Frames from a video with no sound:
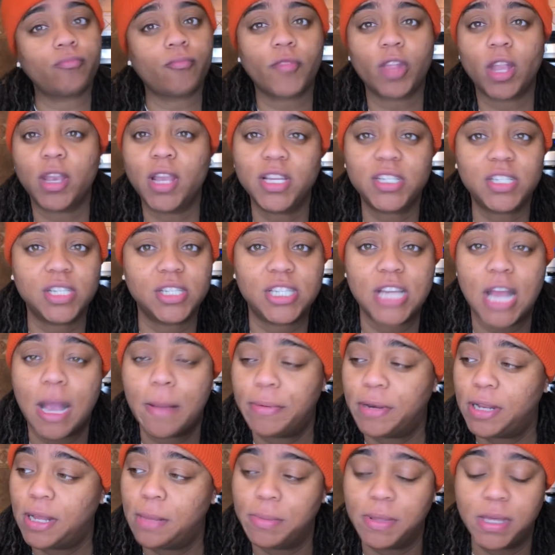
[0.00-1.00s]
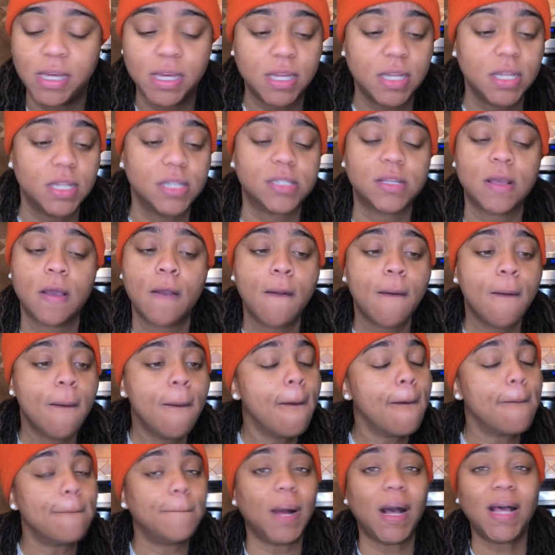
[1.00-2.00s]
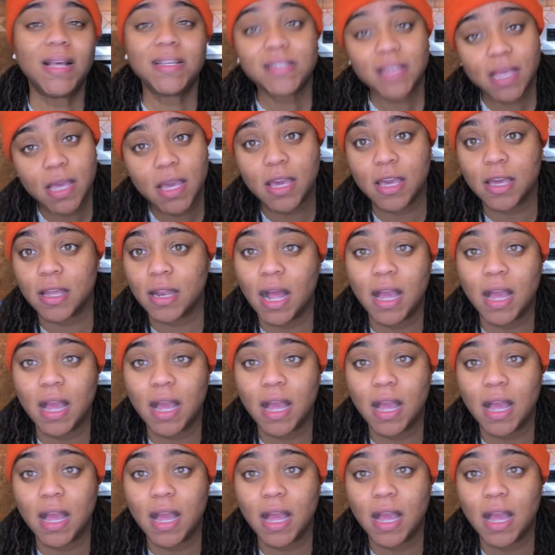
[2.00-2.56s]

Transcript: let's just chop it up, because my skin,